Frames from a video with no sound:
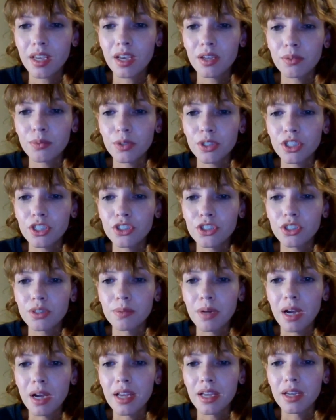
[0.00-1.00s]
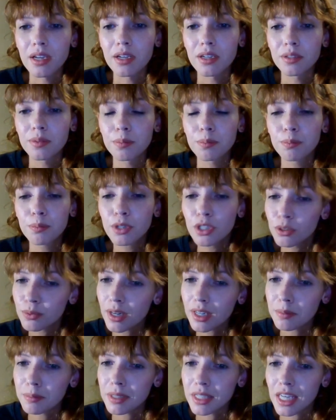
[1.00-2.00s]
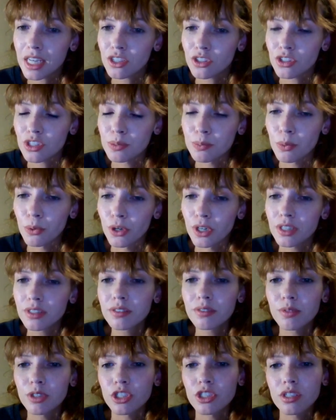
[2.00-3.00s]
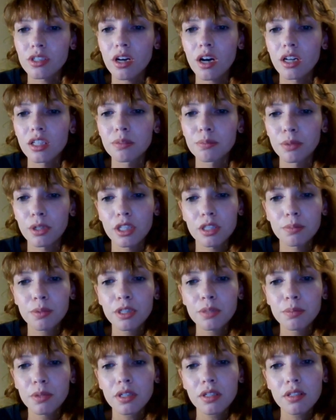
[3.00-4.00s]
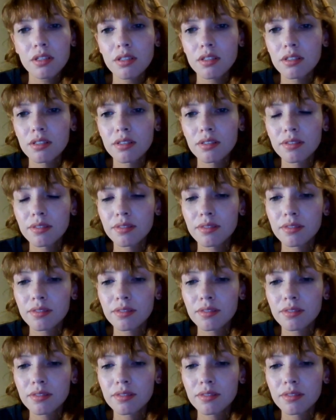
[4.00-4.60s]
And we're going to do my book recommendations board, which is called Books, Books, Books.